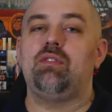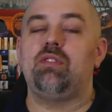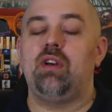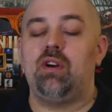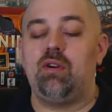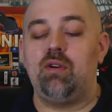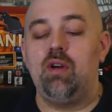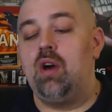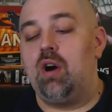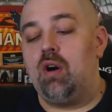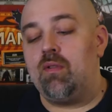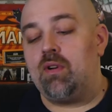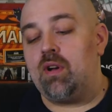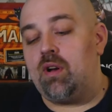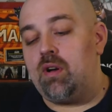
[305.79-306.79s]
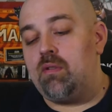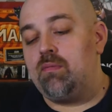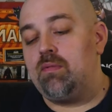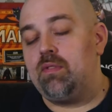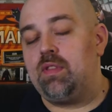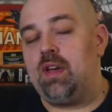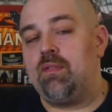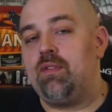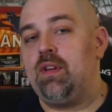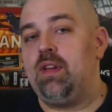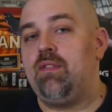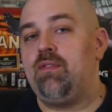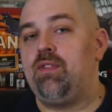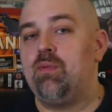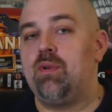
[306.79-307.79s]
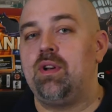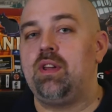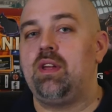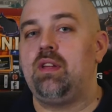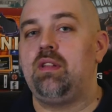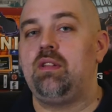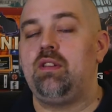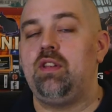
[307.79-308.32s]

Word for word: So, overall, definitely if you want to,